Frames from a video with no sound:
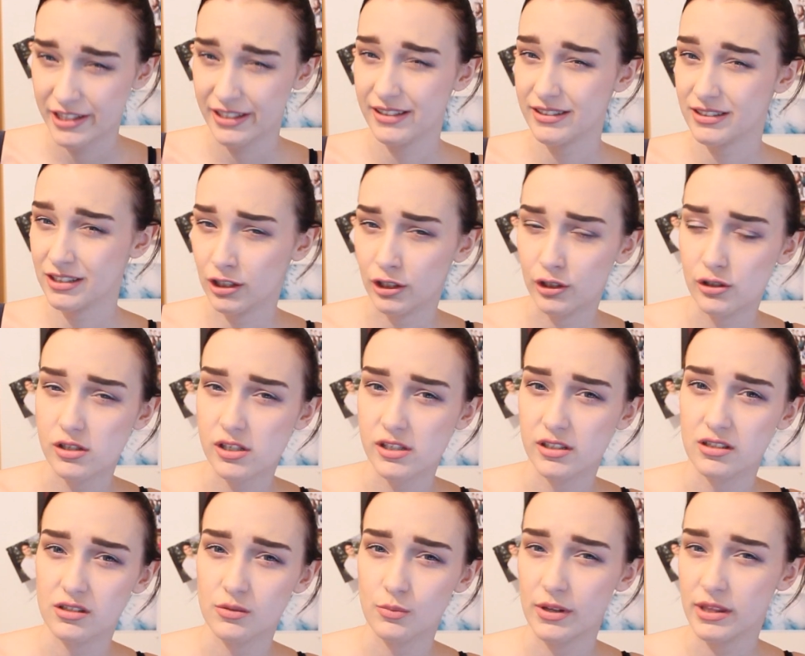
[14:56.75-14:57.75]
these
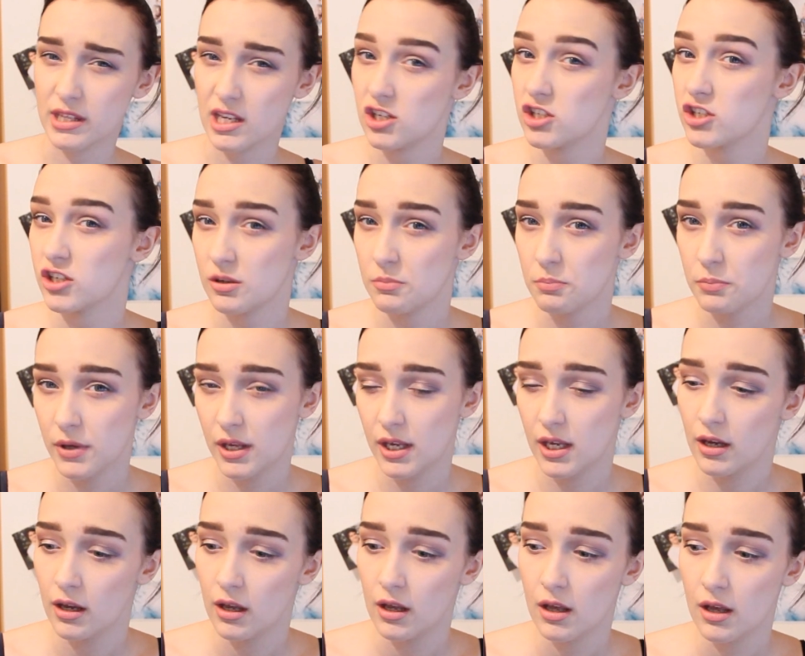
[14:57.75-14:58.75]
delusions when they shouldn't
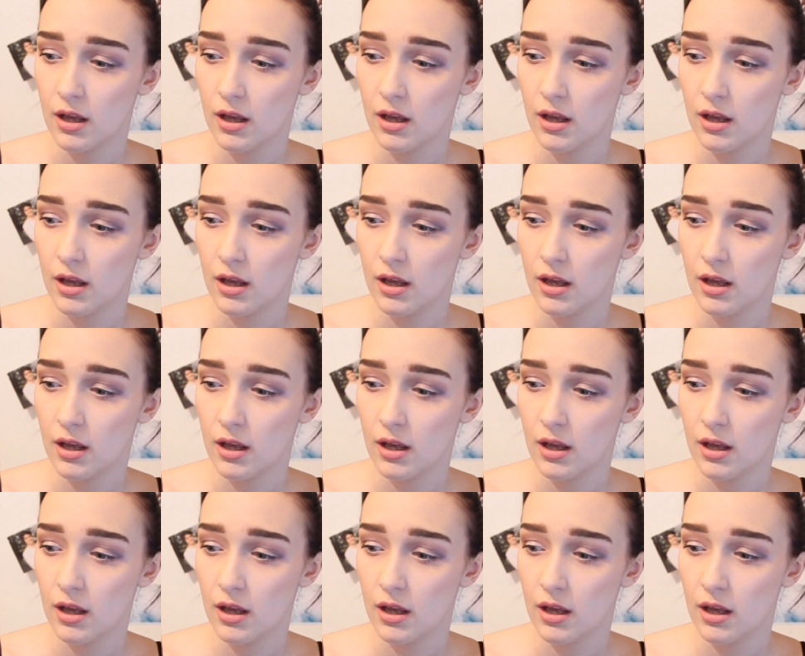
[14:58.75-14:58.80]
be.